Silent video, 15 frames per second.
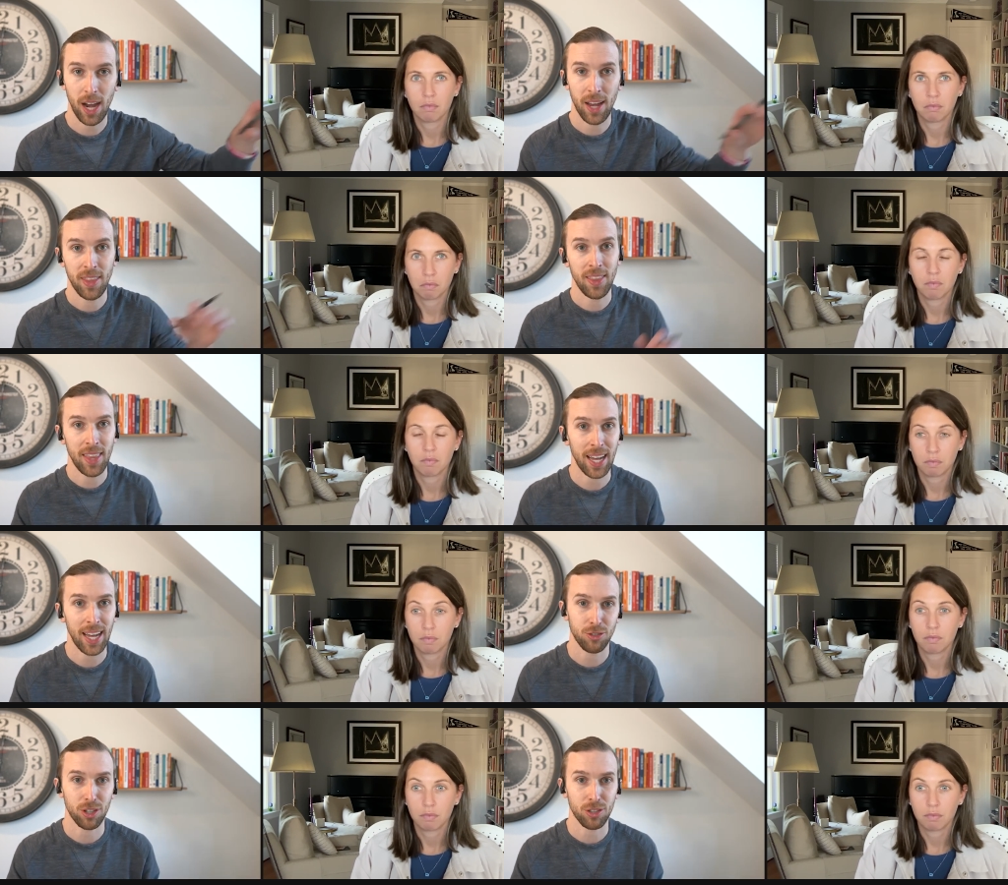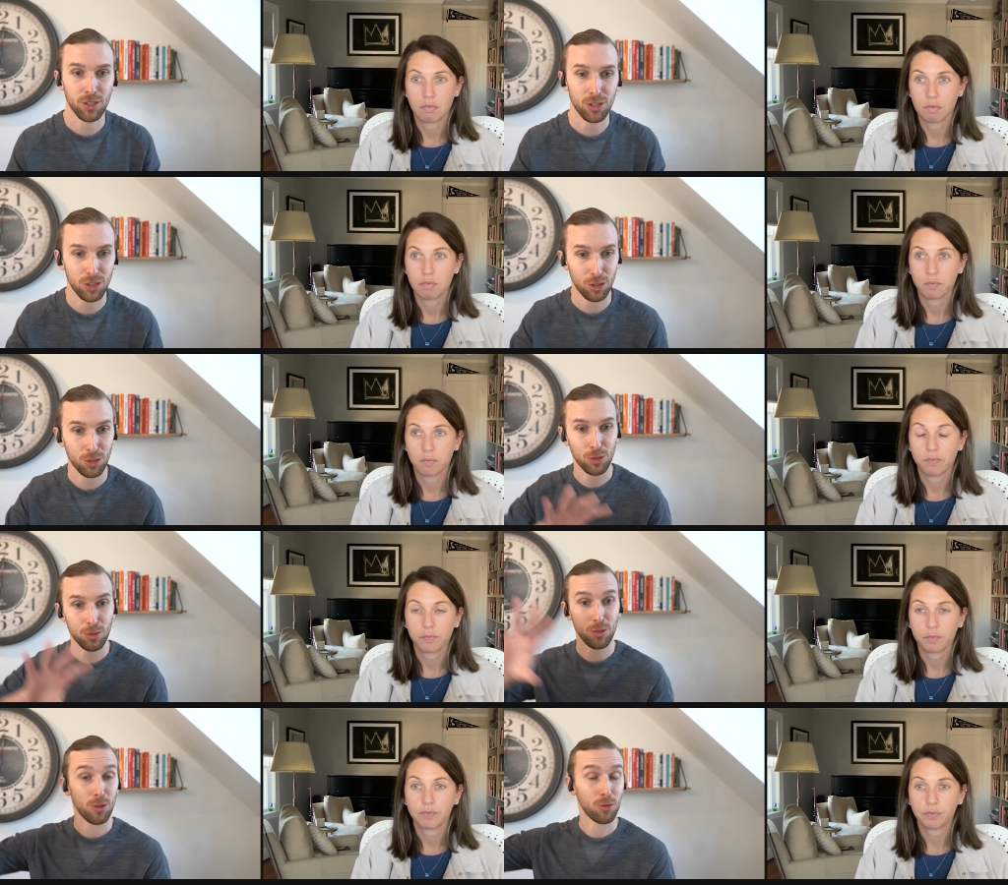Speaker 1: And then that trickles
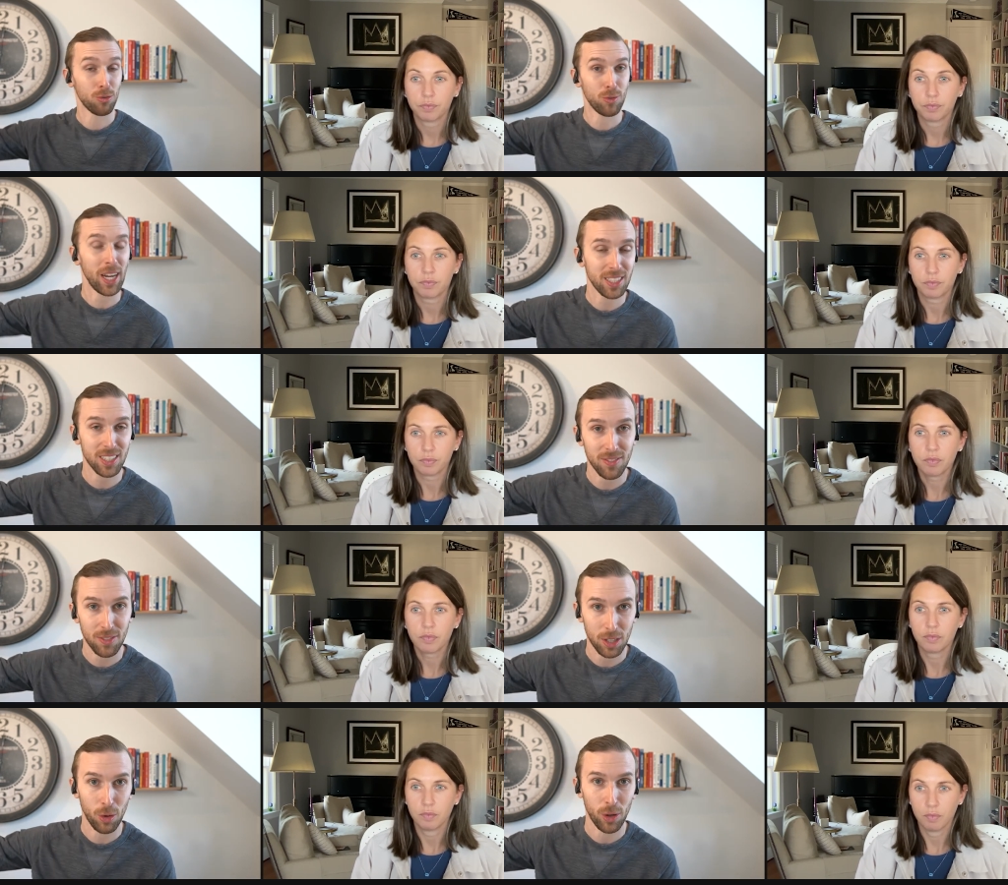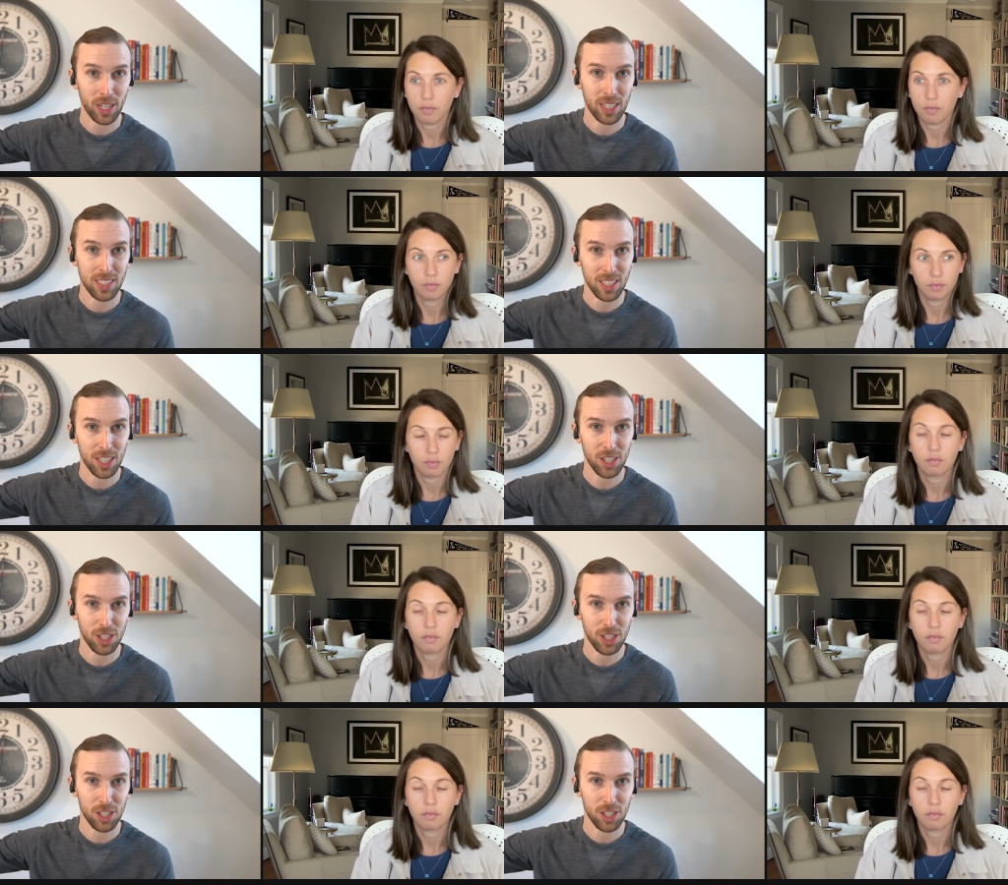to the rest of the organization